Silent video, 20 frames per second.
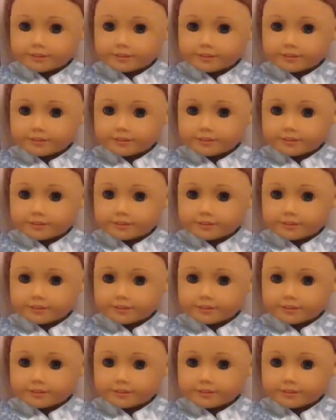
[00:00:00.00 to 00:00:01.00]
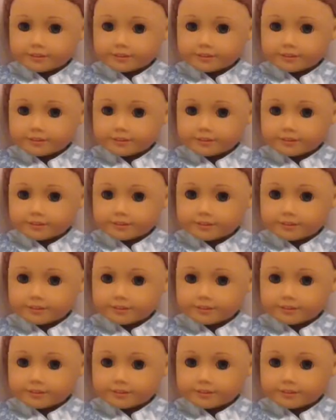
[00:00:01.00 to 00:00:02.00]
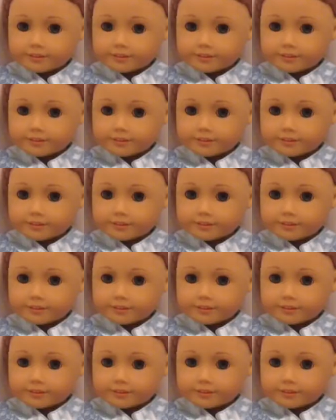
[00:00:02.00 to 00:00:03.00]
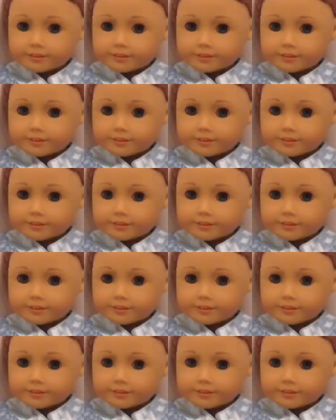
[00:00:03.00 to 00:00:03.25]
No one is speaking in this clip.